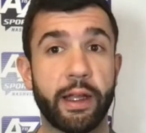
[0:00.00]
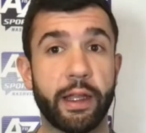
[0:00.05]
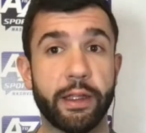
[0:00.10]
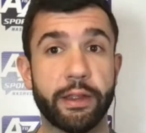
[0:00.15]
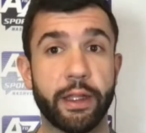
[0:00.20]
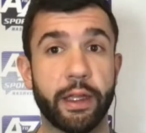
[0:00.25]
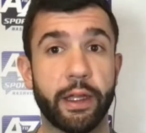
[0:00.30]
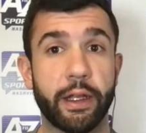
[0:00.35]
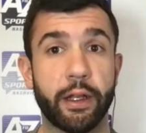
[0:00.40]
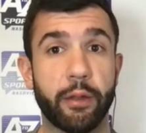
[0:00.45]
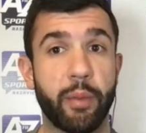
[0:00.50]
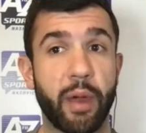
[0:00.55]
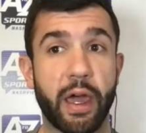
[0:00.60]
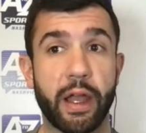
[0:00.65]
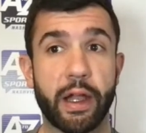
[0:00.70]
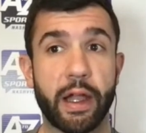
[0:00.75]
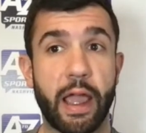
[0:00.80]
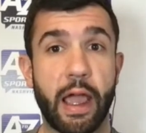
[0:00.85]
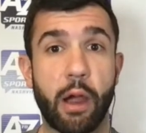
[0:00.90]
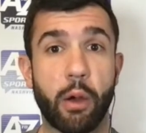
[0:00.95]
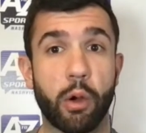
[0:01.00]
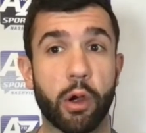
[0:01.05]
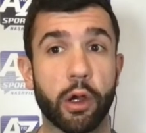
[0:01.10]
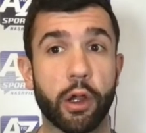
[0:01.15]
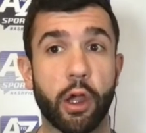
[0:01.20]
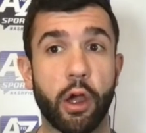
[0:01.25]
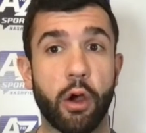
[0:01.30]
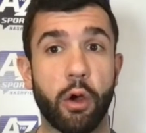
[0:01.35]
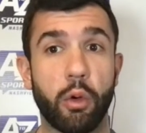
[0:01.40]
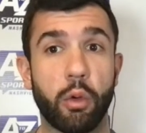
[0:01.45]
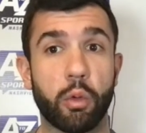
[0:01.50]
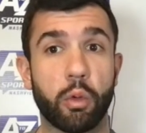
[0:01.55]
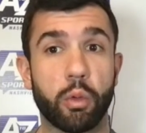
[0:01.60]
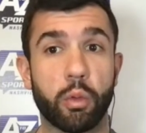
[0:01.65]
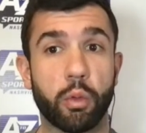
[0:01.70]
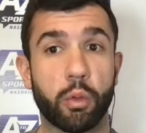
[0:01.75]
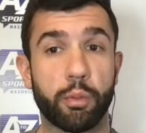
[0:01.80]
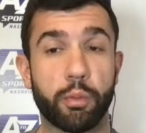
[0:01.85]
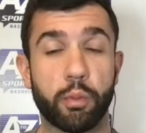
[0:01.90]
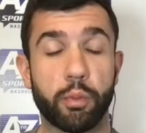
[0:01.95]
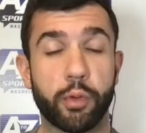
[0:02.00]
And then about an hour ago,